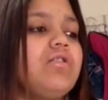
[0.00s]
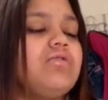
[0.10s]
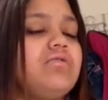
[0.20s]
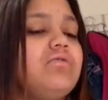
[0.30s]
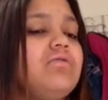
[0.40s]

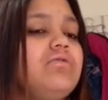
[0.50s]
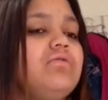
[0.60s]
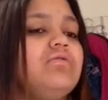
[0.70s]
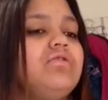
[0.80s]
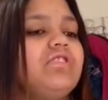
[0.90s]
who
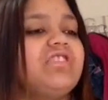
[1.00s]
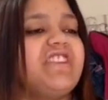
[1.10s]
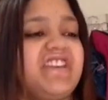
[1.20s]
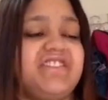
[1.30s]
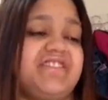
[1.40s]

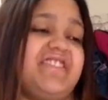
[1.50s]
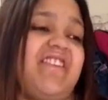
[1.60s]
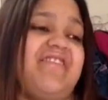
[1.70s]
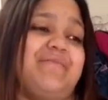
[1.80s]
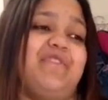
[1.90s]
kiss
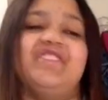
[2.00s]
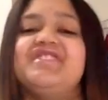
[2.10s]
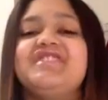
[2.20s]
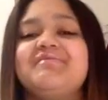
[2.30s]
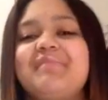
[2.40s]
on the
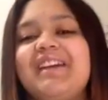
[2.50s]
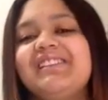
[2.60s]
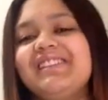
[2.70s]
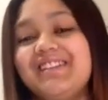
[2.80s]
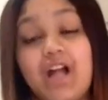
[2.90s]
bus,
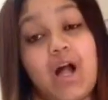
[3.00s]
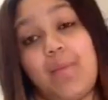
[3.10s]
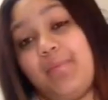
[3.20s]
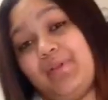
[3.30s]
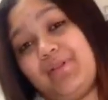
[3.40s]
mainly
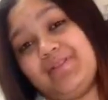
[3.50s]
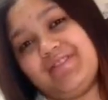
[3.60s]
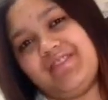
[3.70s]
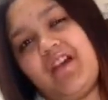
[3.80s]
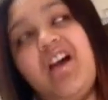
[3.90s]

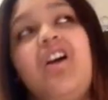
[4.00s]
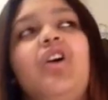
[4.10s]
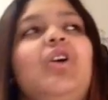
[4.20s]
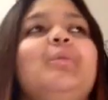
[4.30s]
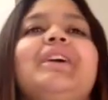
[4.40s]
couples.
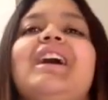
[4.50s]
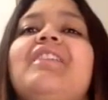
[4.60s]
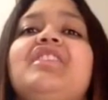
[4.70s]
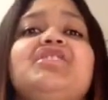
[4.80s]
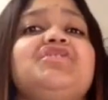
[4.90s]
Oh my
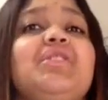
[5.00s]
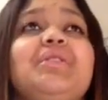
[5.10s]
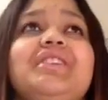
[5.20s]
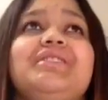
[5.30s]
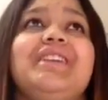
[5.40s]
god, they're so
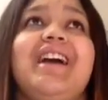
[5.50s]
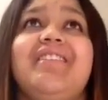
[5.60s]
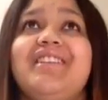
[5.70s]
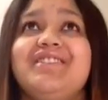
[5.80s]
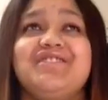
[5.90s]
cute. Yeah,
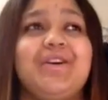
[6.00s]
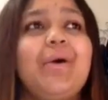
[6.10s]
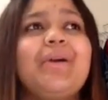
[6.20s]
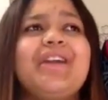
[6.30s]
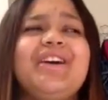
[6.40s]
they're
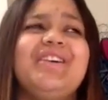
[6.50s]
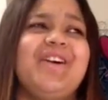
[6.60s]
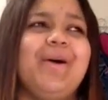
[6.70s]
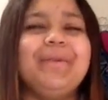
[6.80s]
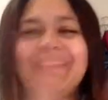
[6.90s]
so cute.
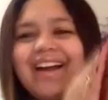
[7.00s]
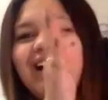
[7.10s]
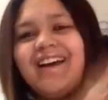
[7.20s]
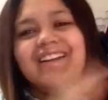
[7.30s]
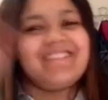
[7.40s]
Oh my
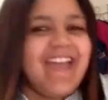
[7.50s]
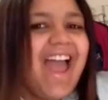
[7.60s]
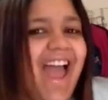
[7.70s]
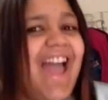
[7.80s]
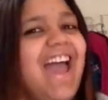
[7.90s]
god,
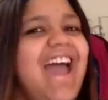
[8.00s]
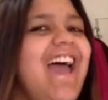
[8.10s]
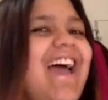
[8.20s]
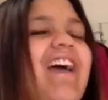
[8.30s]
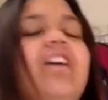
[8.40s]

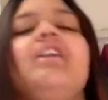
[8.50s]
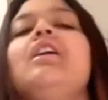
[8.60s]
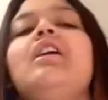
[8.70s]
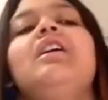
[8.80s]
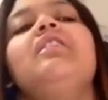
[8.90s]
yeah.
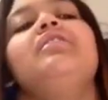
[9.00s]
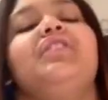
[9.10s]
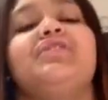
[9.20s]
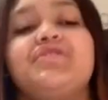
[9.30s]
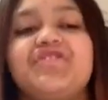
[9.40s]

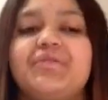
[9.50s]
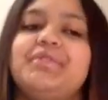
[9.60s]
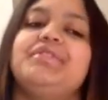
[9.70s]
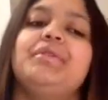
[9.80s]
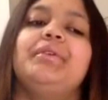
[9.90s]
They're so
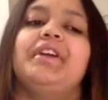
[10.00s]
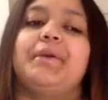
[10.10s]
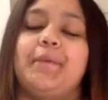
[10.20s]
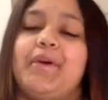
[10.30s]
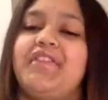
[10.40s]

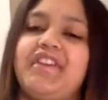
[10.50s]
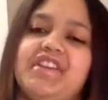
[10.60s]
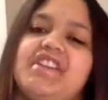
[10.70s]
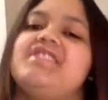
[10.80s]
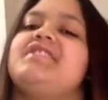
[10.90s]
annoying when they
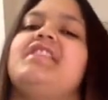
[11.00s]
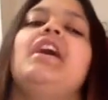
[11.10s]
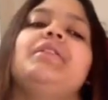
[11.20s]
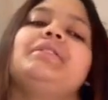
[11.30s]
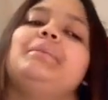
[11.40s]
kissing
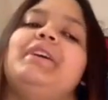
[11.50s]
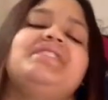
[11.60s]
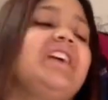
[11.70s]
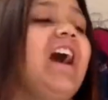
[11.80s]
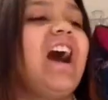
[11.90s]
on the
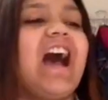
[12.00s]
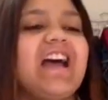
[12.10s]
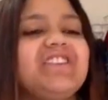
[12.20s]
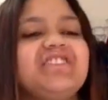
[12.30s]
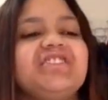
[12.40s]
bus.
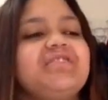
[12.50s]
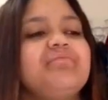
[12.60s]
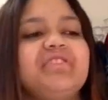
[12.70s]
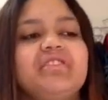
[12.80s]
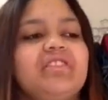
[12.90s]
I
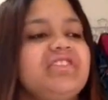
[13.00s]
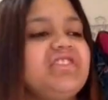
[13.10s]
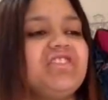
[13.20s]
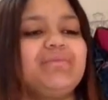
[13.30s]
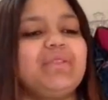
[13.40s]
just be
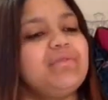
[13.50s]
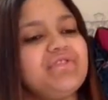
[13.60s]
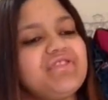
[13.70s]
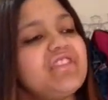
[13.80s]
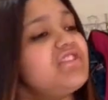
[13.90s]
listening to my
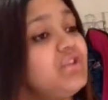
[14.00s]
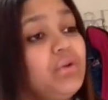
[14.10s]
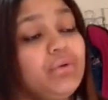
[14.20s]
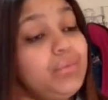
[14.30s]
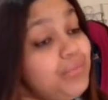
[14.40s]
music
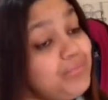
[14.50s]
too,